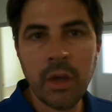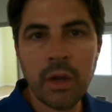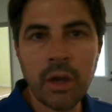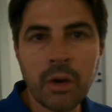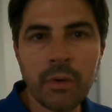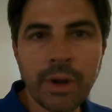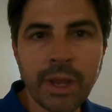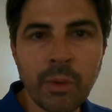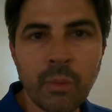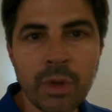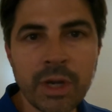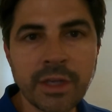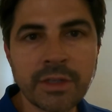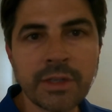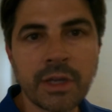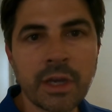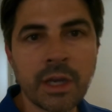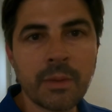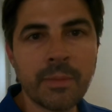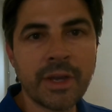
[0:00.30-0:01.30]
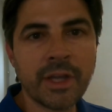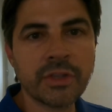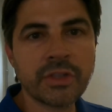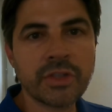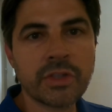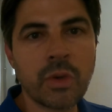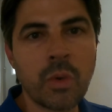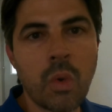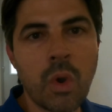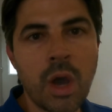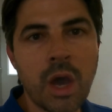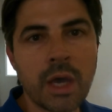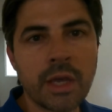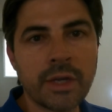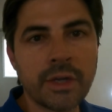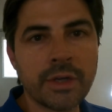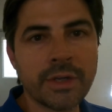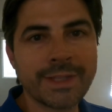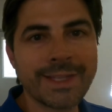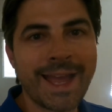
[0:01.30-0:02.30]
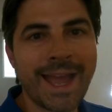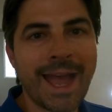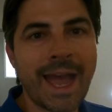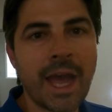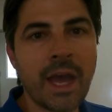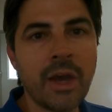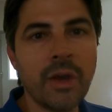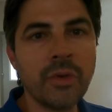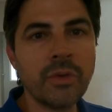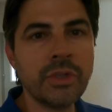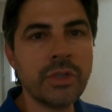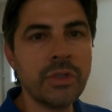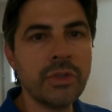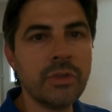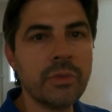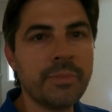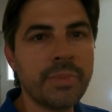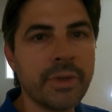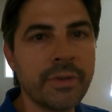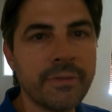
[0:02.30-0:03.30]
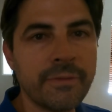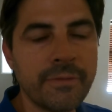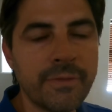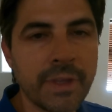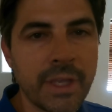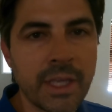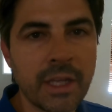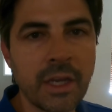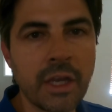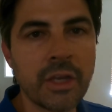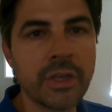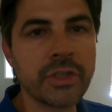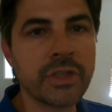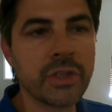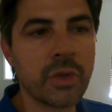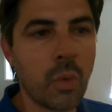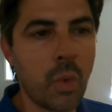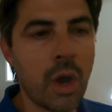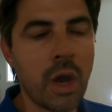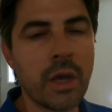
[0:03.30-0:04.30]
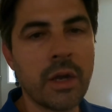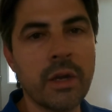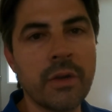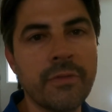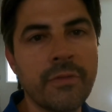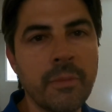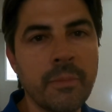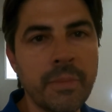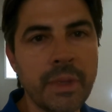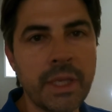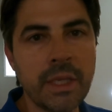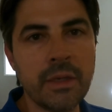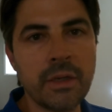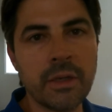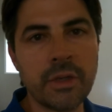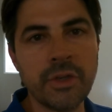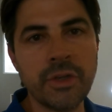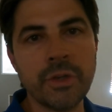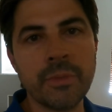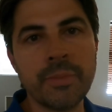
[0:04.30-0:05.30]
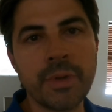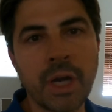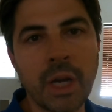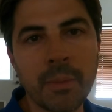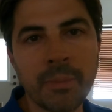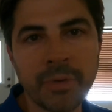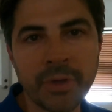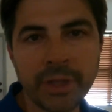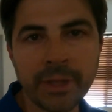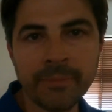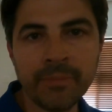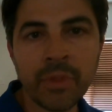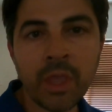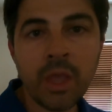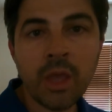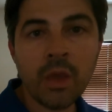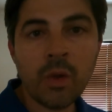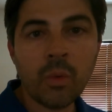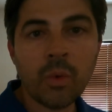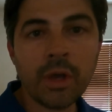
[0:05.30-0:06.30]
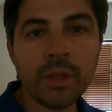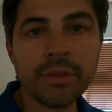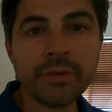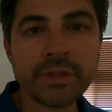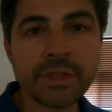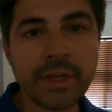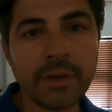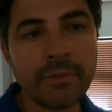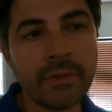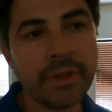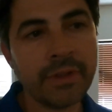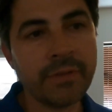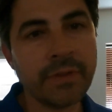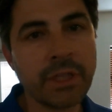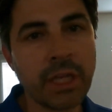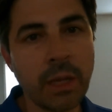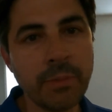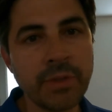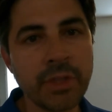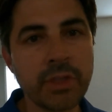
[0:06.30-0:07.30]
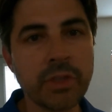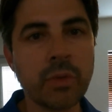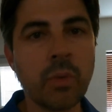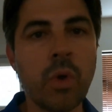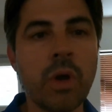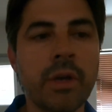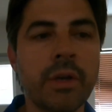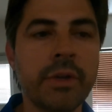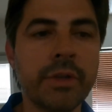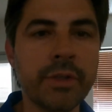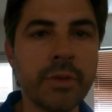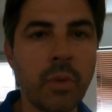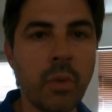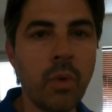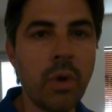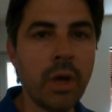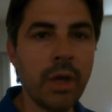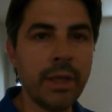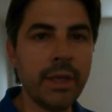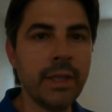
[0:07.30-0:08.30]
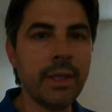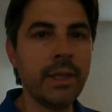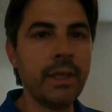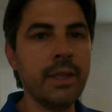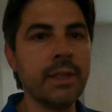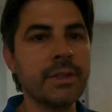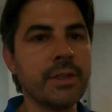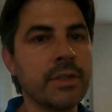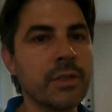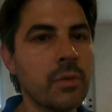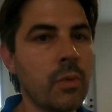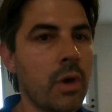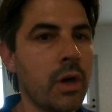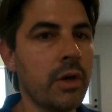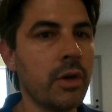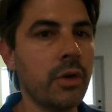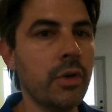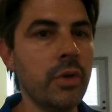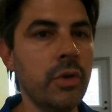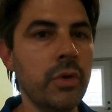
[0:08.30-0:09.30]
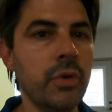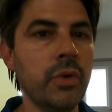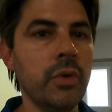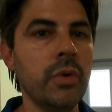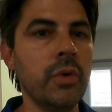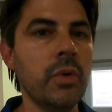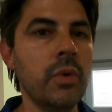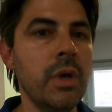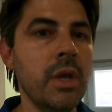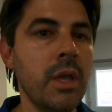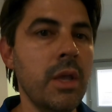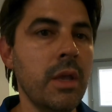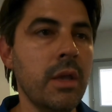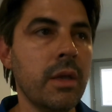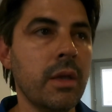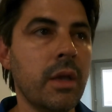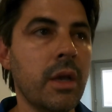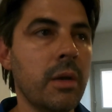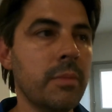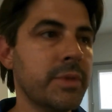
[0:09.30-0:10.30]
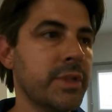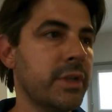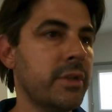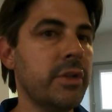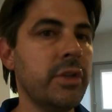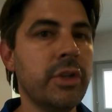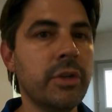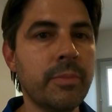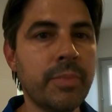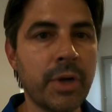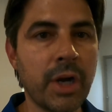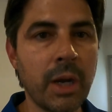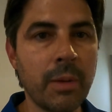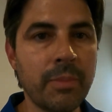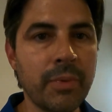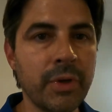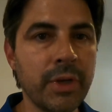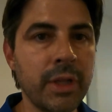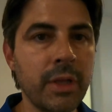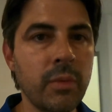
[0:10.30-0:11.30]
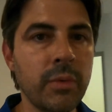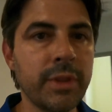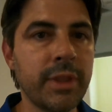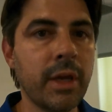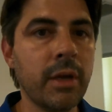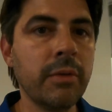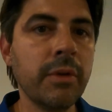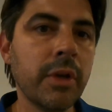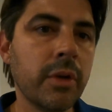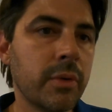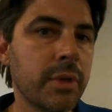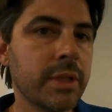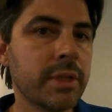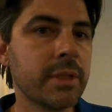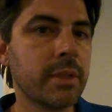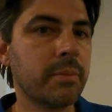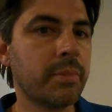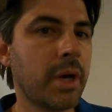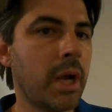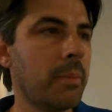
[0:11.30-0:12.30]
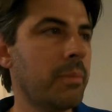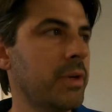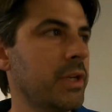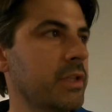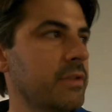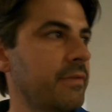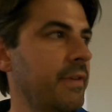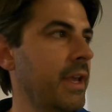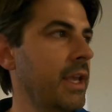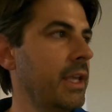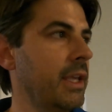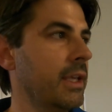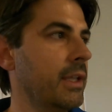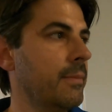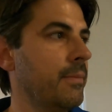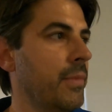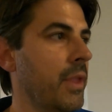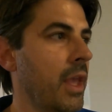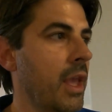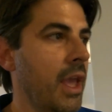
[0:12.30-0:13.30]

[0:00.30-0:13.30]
All right, I want to talk about squatters. How do you prevent a squatter from being on your property? Well, there's several different types of squatters. One is a squatter who comes onto your property without notice, the property's vacant,